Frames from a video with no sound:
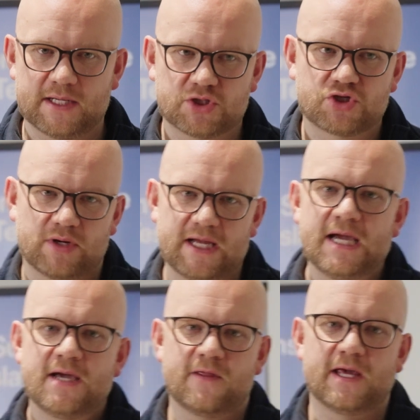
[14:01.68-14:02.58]
industry
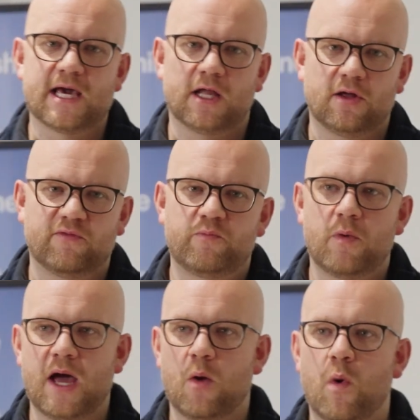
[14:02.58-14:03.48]
that you get a lot
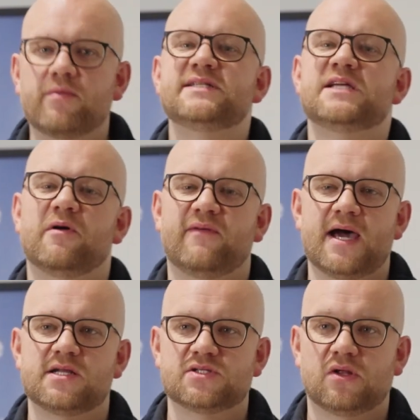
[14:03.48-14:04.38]
of warranty
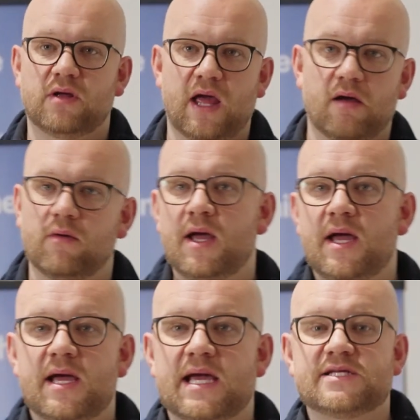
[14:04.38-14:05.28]
providers that'll go,
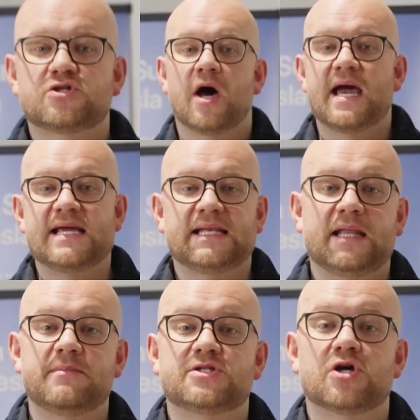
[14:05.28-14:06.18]
it's got a
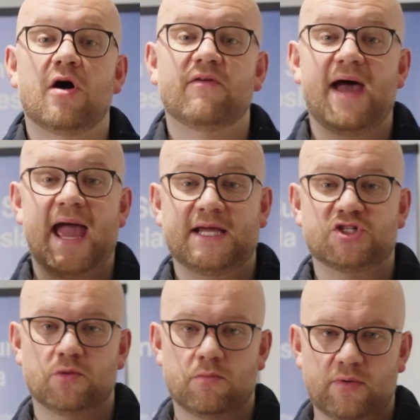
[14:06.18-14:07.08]
limit of
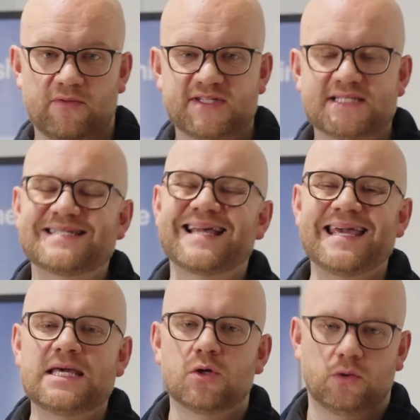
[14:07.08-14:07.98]
X number of
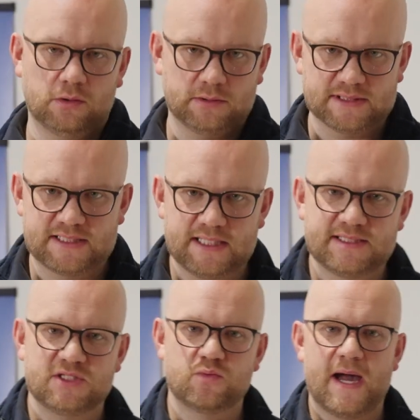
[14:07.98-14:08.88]
cycles.
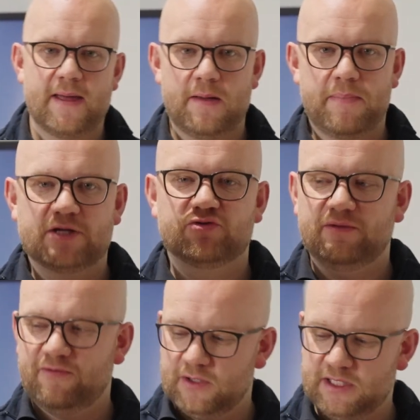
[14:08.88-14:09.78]
This is where the battery
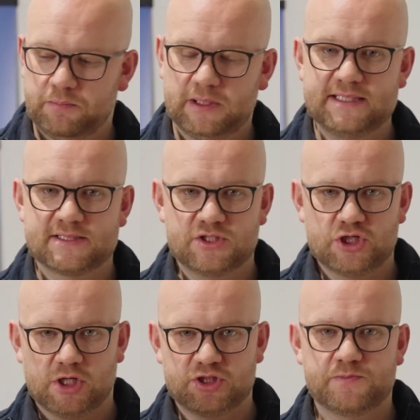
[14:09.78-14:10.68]
fully depletes and
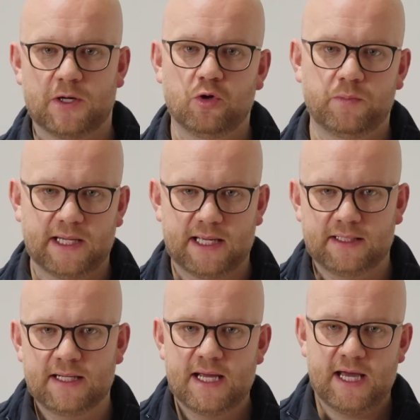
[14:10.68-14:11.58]
charges back up
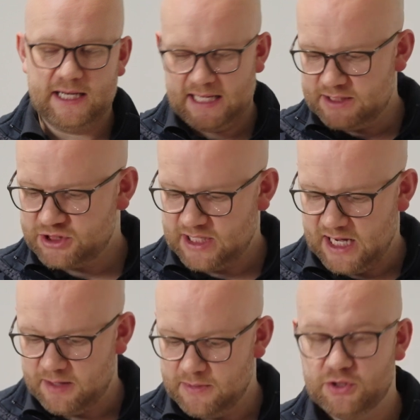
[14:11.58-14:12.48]
again. And each
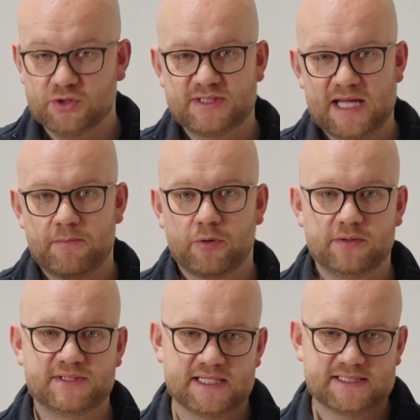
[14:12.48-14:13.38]
time it does that
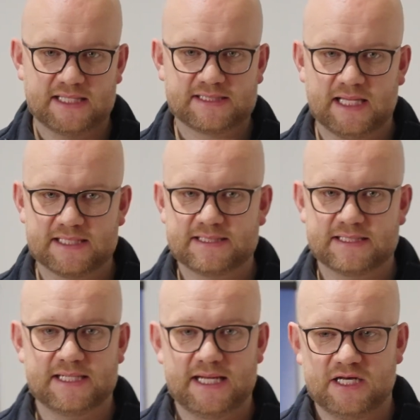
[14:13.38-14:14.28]
process, that's classed
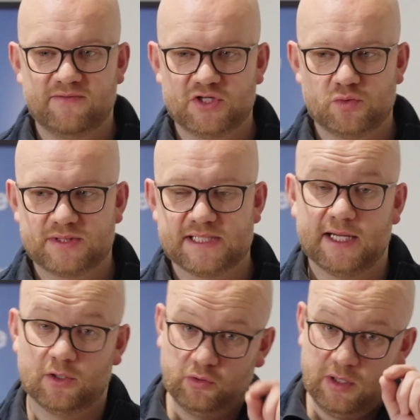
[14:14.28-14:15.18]
as an individual
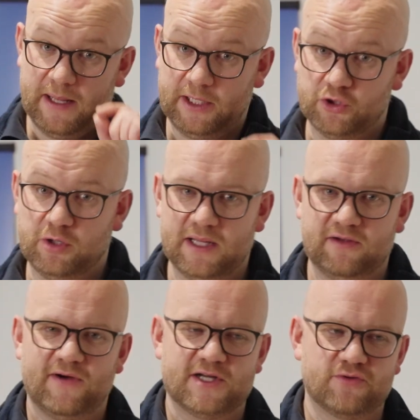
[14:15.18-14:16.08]
cycle, depending on your
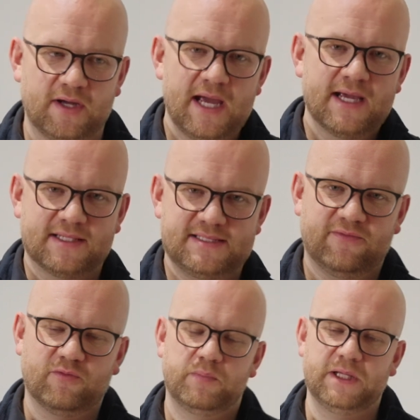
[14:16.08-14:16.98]
manufacturer, because
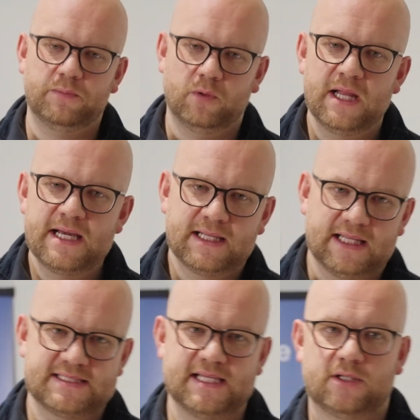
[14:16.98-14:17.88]
different people
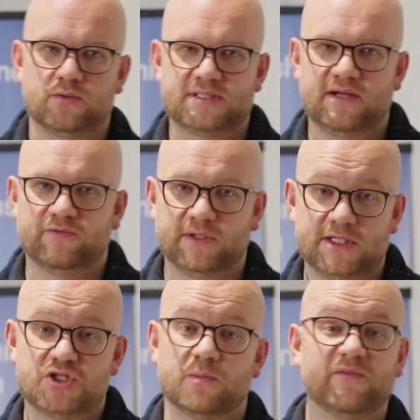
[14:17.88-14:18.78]
class cycles differently.
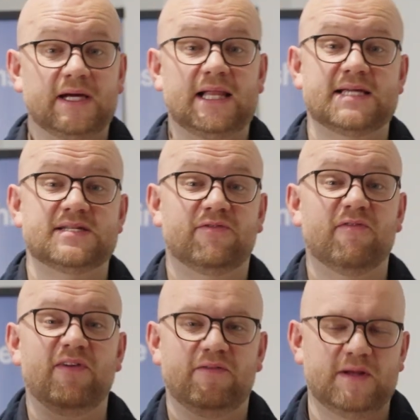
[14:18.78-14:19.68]
Some of it class it from
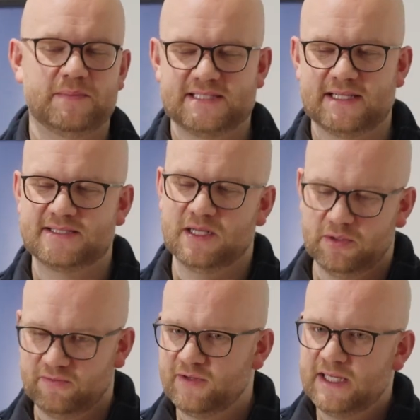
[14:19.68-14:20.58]
50% and
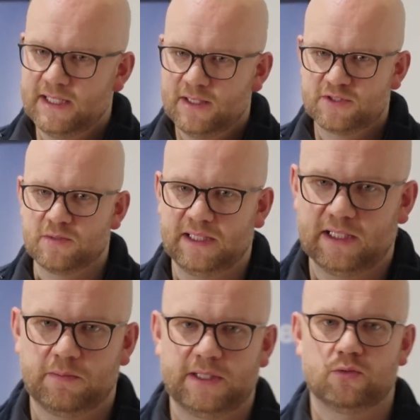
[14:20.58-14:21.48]
above, which can be a
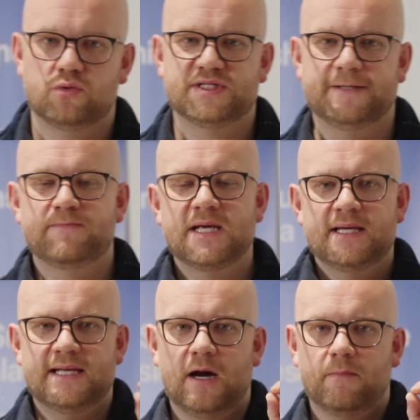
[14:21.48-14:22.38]
little bit naughty.
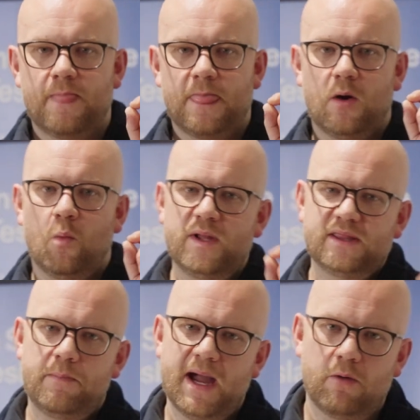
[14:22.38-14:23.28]
Now, with
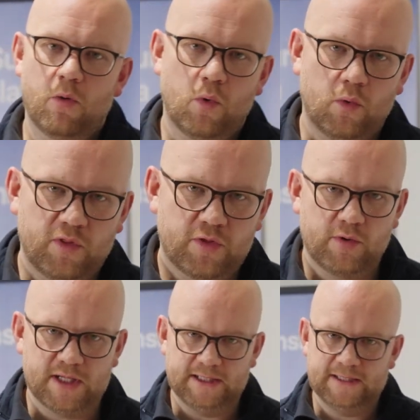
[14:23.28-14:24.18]
the Powerwall
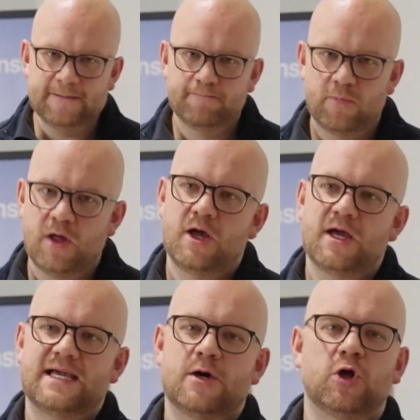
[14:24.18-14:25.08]
3,
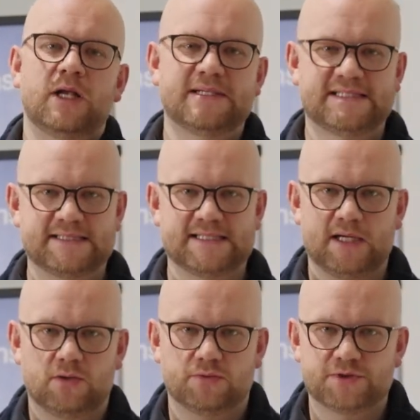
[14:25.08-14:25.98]
unlimited
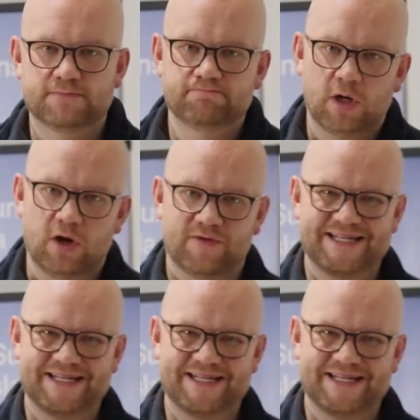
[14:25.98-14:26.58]
cycles over a